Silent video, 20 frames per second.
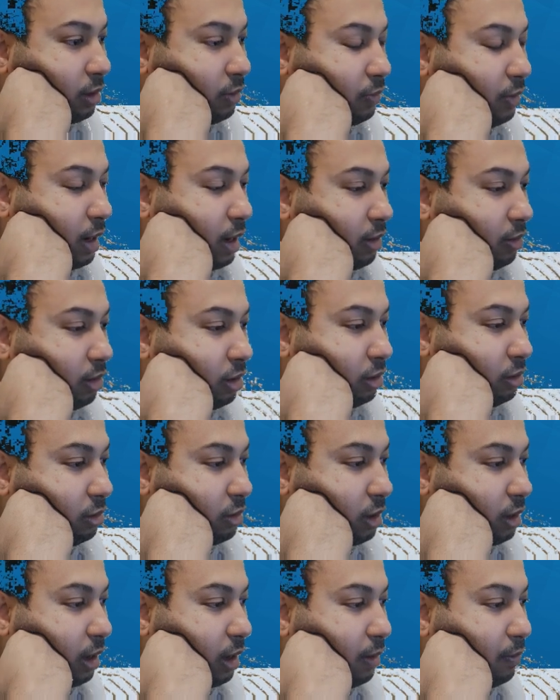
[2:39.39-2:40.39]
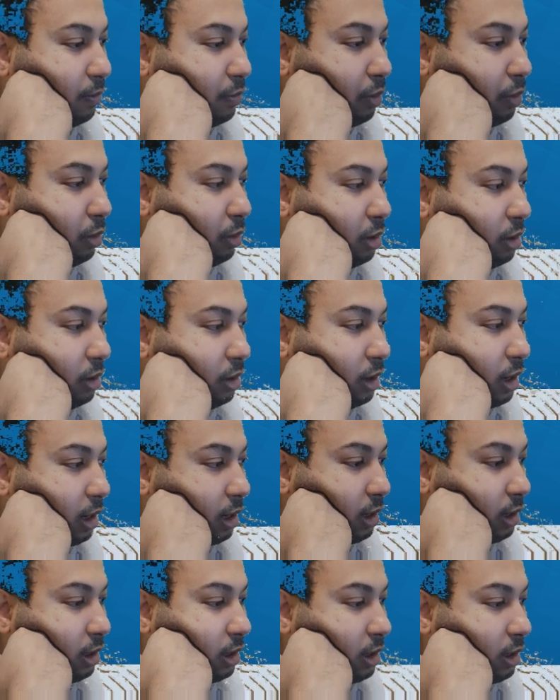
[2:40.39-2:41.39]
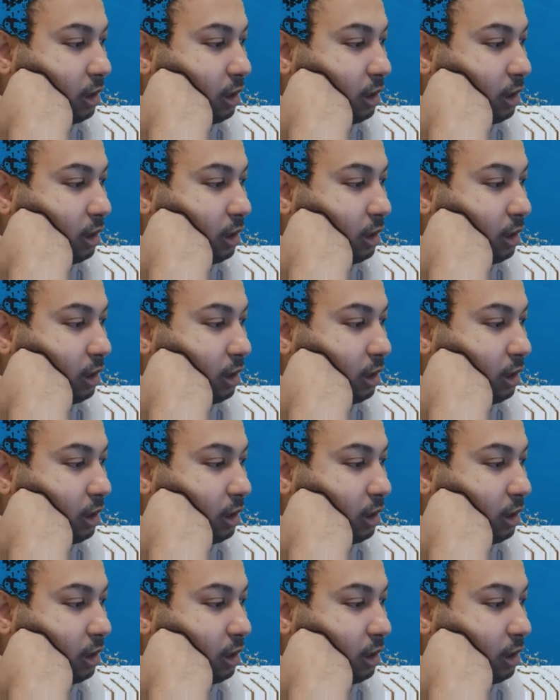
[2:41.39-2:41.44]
files into the game folder like